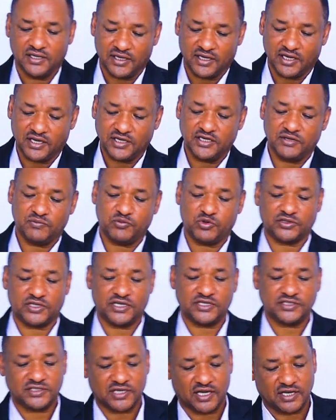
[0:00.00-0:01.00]
any
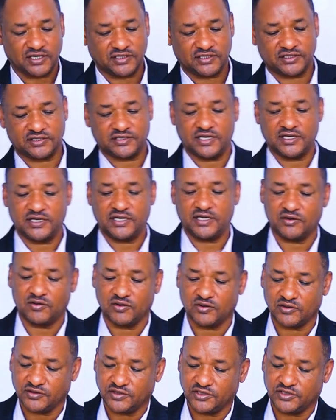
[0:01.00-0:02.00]
potential stunning
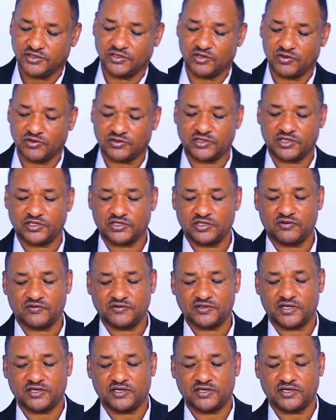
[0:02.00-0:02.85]
or distortion of